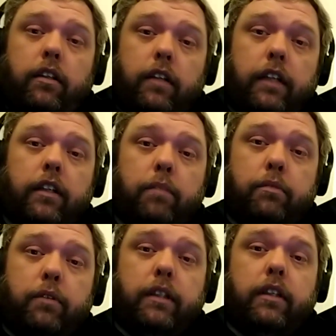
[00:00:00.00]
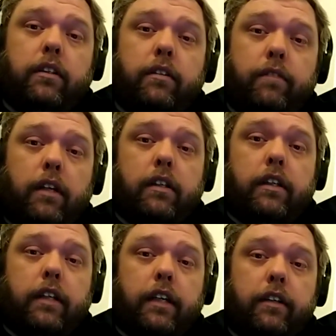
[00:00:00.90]
ended up drinking vodka
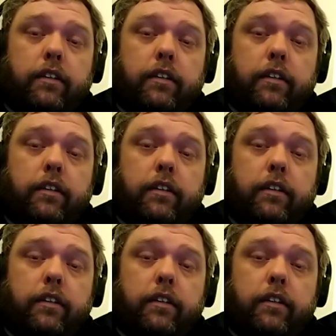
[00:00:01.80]
together.